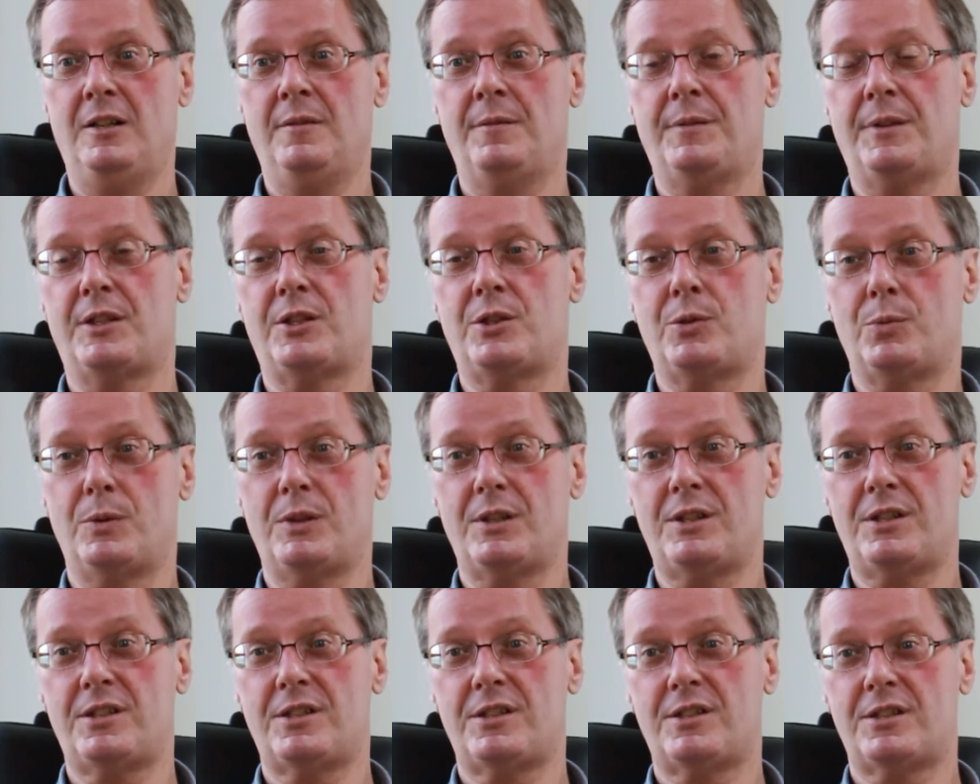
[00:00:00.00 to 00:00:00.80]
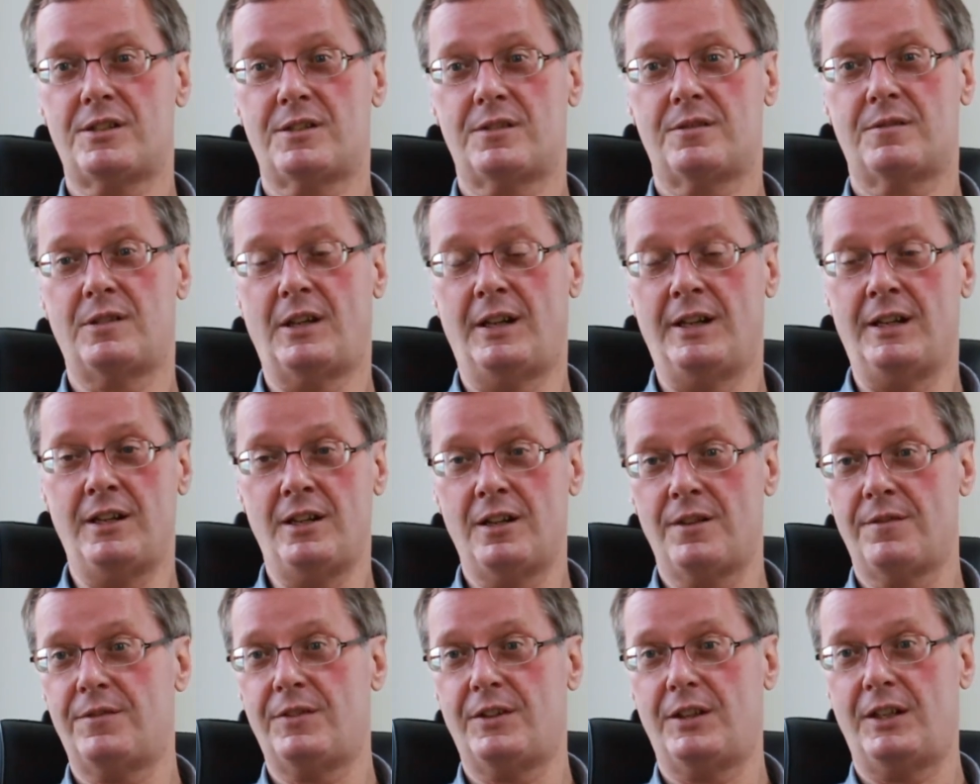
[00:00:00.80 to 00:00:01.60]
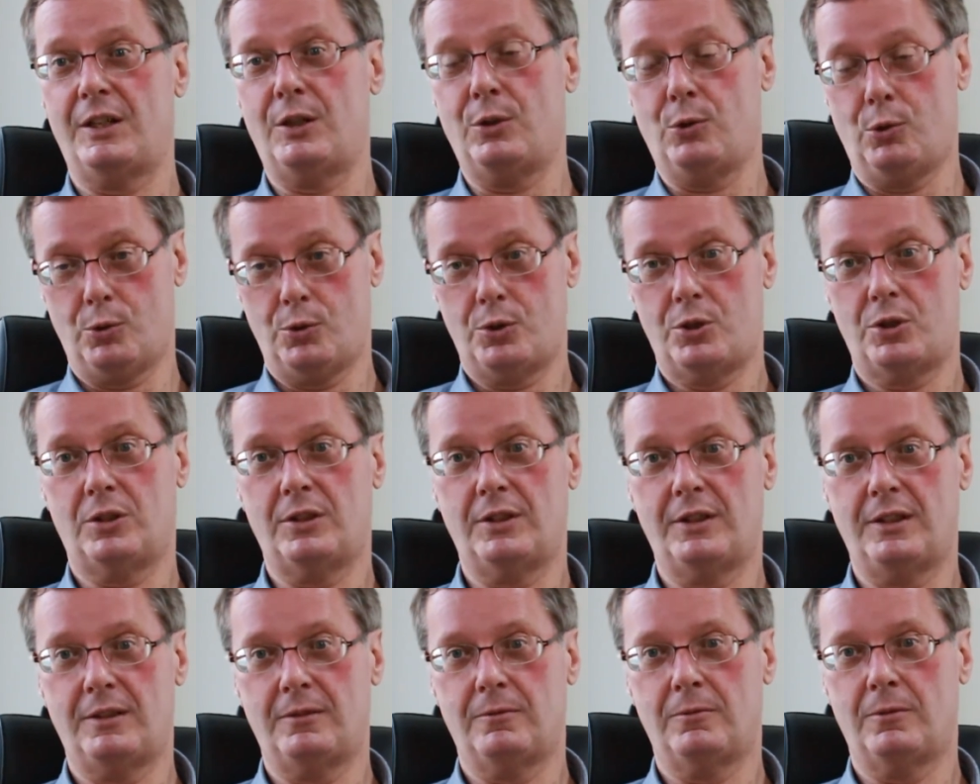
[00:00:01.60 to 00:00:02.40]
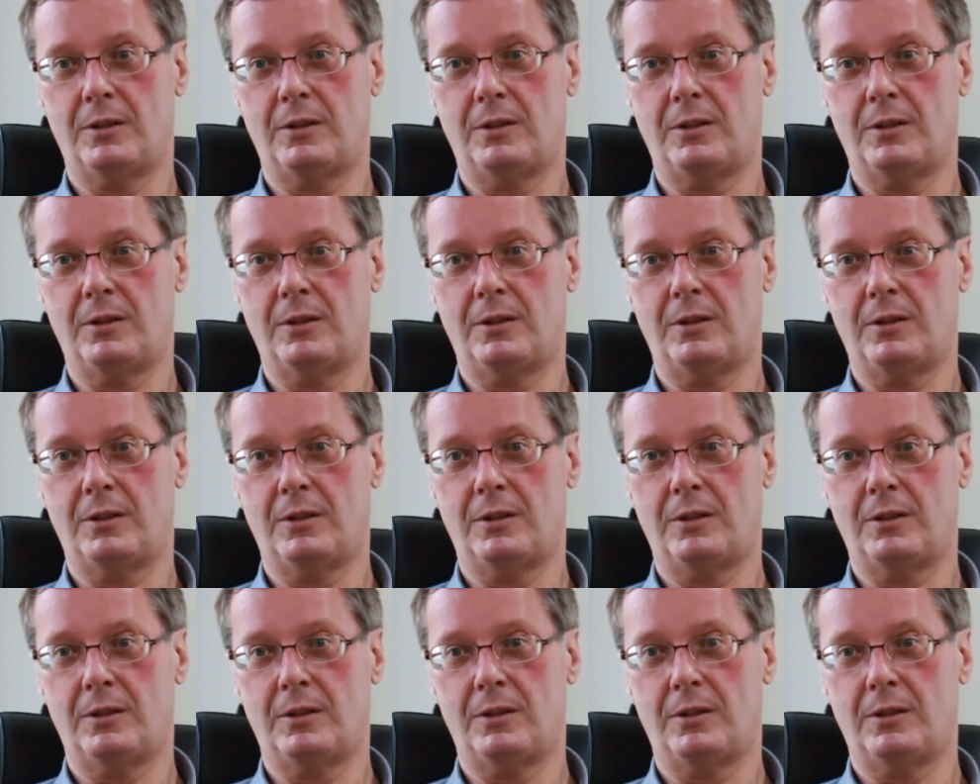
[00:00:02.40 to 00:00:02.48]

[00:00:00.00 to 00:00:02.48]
The Swiss identify culturally